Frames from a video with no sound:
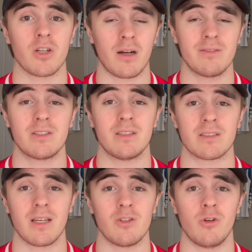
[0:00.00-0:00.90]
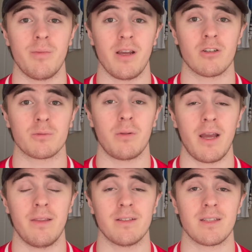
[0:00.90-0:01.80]
Obviously, the schedule makers
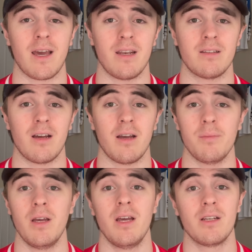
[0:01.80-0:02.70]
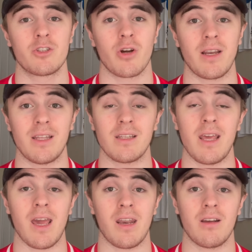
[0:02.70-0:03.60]
plan this ahead of time to try and get
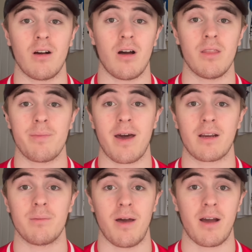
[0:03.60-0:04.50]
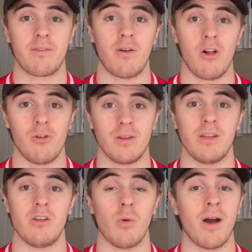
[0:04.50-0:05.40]
Canada on the back-to-back following the
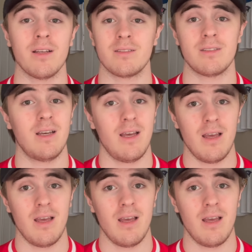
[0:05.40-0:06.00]
U.S.